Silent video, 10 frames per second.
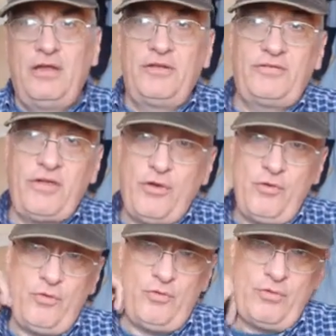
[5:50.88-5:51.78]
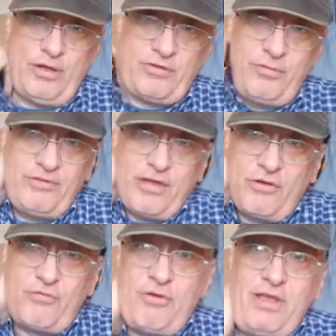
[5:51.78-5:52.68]
So, as we said,
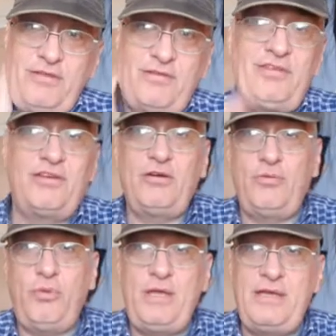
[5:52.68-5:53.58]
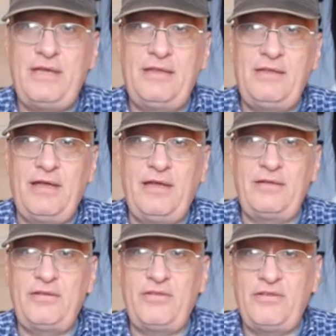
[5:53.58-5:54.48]
great weekend at
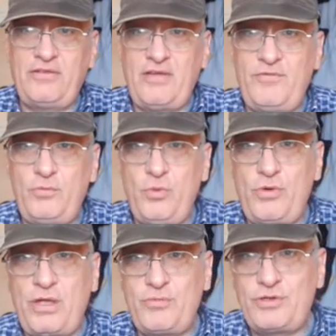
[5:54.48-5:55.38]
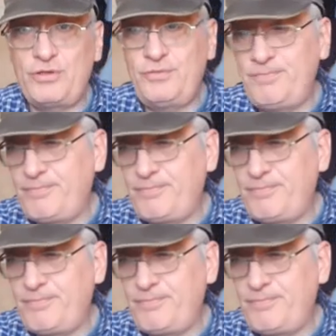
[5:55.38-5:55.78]
the Stafford Board Game Show,